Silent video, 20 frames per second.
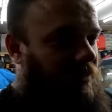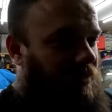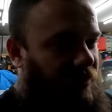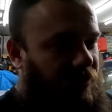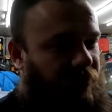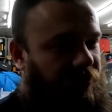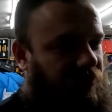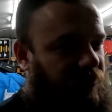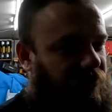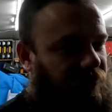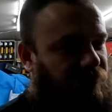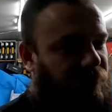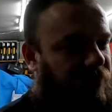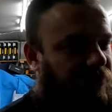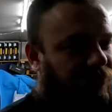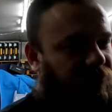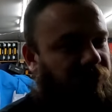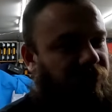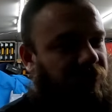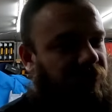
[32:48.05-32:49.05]
and just make
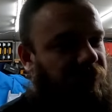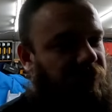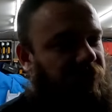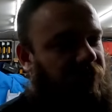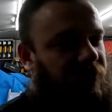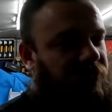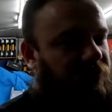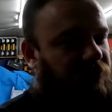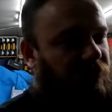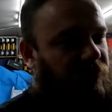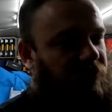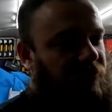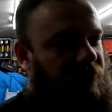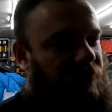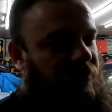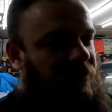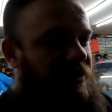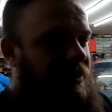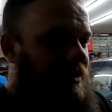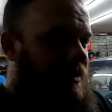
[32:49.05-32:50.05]
sure all the lights work.
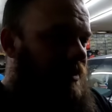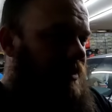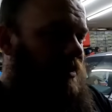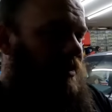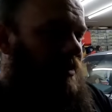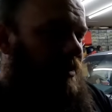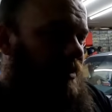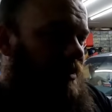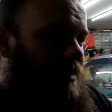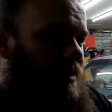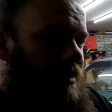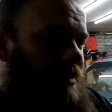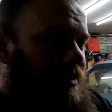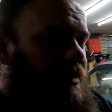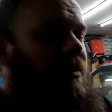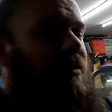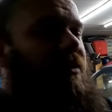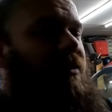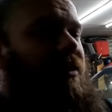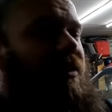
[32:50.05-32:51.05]

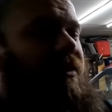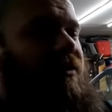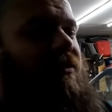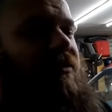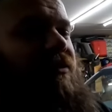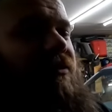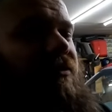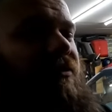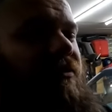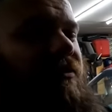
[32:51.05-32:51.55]
It's